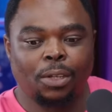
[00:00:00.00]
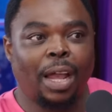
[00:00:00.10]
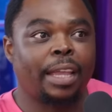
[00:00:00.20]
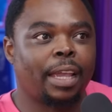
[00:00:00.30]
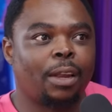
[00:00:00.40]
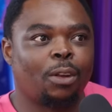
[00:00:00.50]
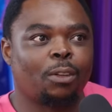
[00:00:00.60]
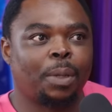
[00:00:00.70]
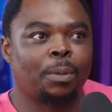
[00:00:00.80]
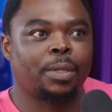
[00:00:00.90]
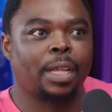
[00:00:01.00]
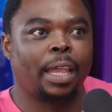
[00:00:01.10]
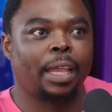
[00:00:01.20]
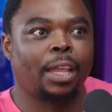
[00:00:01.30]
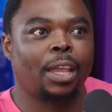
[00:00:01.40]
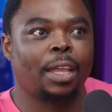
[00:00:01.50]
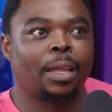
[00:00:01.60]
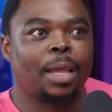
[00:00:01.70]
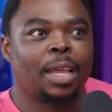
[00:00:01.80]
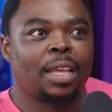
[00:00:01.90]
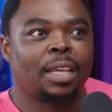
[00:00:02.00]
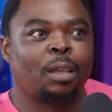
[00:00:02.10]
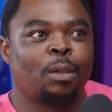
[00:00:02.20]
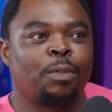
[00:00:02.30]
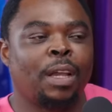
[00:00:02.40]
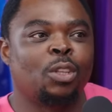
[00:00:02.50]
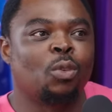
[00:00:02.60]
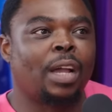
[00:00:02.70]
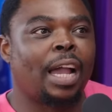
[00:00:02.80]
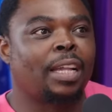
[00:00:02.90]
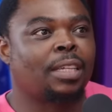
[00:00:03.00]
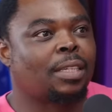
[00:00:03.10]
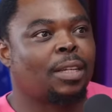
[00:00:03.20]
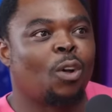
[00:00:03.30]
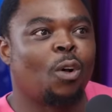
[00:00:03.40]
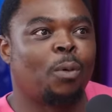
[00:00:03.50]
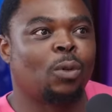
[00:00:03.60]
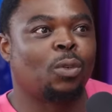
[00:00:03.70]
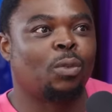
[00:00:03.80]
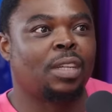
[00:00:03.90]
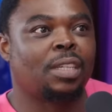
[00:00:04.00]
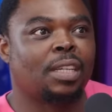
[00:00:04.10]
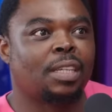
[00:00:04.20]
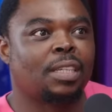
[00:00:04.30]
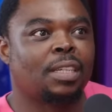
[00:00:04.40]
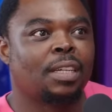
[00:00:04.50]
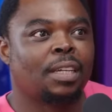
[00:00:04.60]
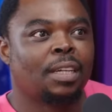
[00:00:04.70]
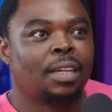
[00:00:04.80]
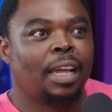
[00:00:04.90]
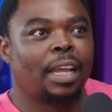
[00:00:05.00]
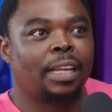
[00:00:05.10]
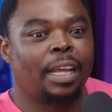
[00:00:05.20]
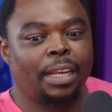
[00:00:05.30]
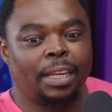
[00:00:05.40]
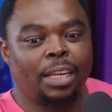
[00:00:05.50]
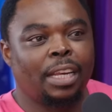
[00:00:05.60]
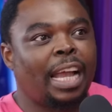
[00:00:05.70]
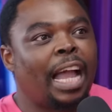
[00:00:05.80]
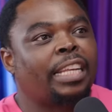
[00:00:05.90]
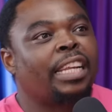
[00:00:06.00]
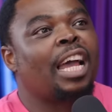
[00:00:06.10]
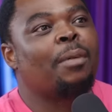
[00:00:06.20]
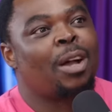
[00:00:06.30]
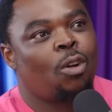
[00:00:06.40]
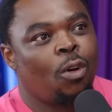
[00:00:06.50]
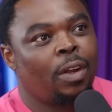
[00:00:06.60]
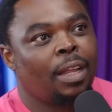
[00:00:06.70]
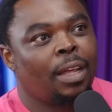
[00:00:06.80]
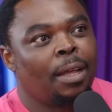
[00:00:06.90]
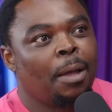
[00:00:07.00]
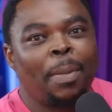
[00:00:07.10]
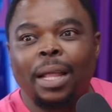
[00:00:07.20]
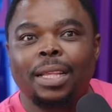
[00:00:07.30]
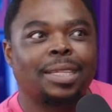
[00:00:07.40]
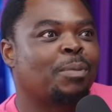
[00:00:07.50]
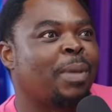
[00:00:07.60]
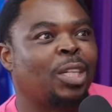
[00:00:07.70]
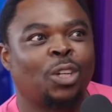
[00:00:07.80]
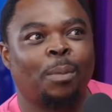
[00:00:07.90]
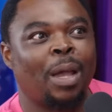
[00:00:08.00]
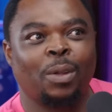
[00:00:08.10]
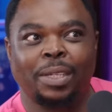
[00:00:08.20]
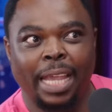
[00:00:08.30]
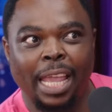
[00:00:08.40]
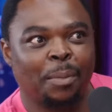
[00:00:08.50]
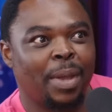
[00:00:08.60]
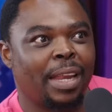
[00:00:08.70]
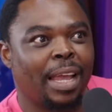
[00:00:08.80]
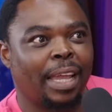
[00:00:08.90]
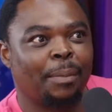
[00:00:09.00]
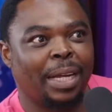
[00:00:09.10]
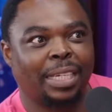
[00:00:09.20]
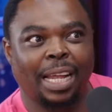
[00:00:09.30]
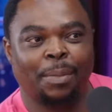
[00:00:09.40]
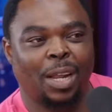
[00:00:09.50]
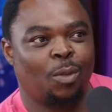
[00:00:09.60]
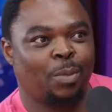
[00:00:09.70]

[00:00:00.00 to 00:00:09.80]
You know, I hear a lot of people saying, "Hey, give the new guys opportunities," and then nina gade na bakhona. But this is my job. Are you saying me na ke manje ngabe na